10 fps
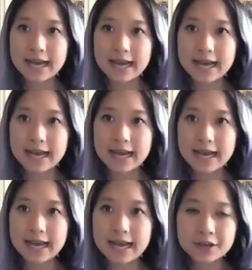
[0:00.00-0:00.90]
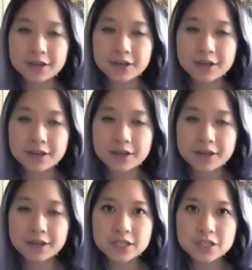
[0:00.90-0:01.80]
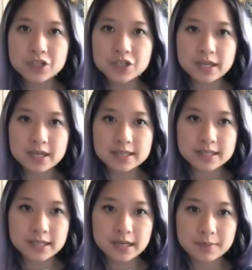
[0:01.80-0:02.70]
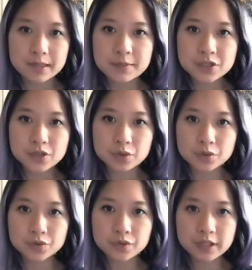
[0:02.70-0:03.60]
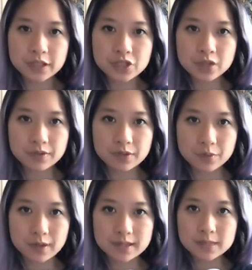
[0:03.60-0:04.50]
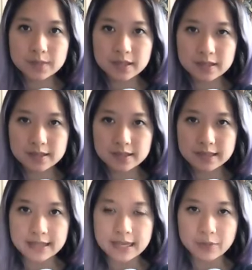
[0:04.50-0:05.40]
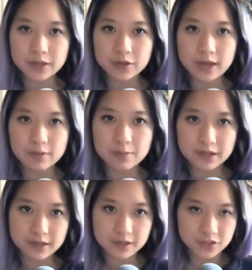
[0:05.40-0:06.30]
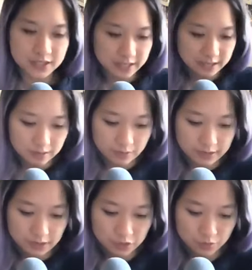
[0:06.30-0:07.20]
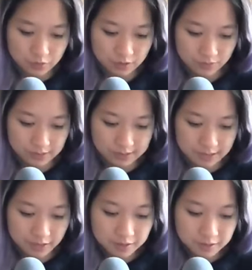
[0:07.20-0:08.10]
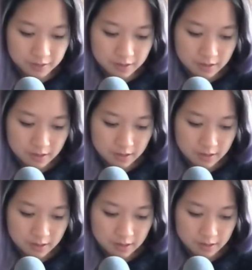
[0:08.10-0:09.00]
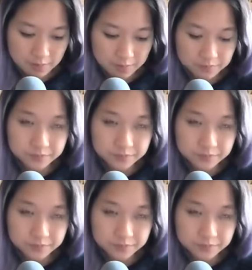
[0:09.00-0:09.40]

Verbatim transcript: exactly. Let me just um, let me just go through each of the ones because then that way you have a better understanding of what each one of these are. Right. Um,